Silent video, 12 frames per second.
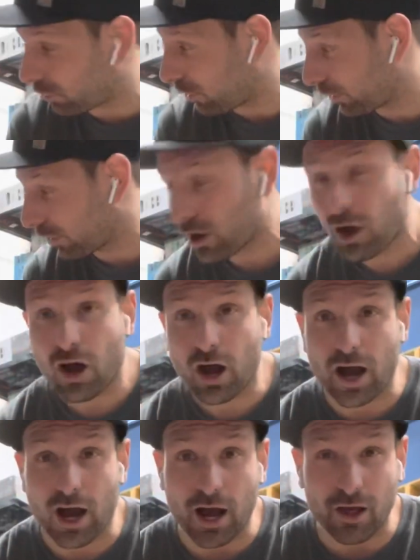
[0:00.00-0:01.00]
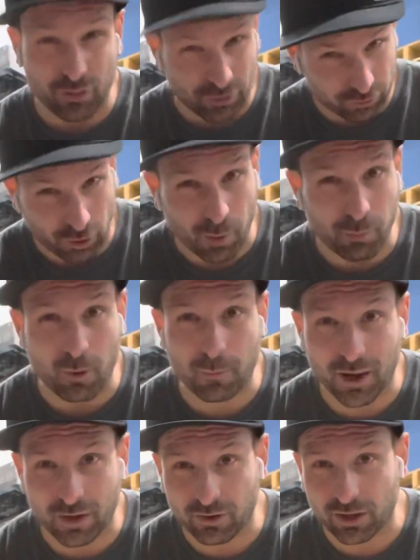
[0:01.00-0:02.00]
are the top on
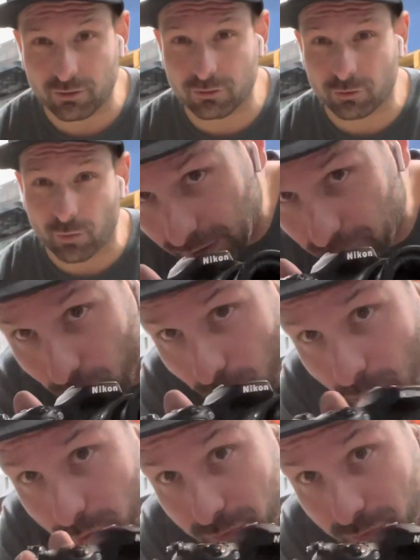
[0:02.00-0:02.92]
my list. So go out